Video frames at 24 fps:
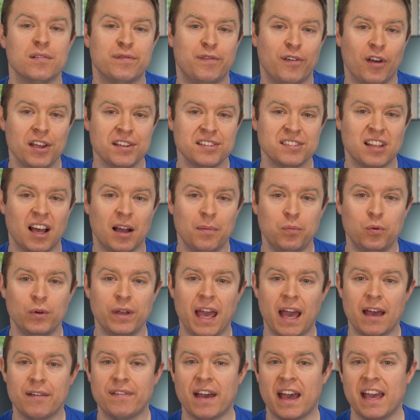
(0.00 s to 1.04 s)
First up, we
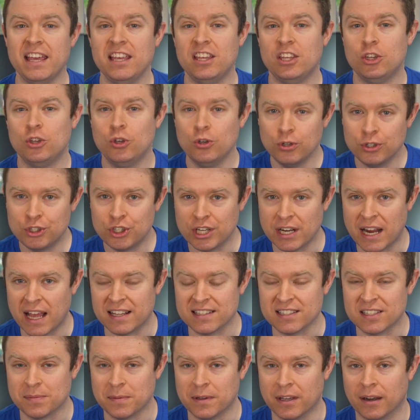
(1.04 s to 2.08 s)
have a huge
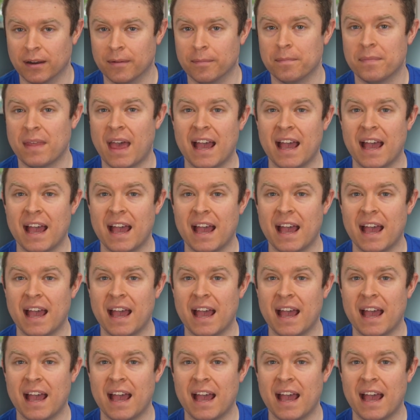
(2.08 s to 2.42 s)
announcement.